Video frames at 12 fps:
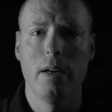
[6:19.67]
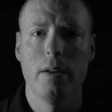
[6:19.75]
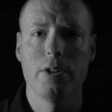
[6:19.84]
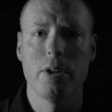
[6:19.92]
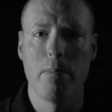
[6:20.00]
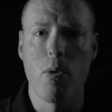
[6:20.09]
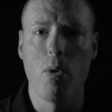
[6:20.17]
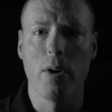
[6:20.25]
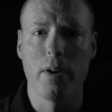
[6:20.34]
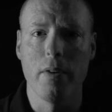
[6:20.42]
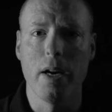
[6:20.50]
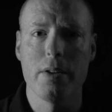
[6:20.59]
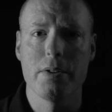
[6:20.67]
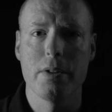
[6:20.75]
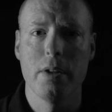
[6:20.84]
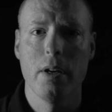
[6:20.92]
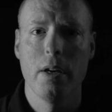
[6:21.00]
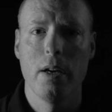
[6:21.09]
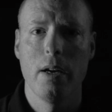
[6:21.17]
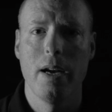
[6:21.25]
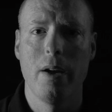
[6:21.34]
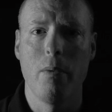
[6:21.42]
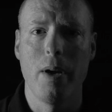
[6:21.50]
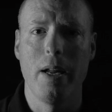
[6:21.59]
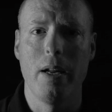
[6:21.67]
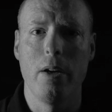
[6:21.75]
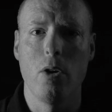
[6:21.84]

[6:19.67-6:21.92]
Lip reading: support of us, and we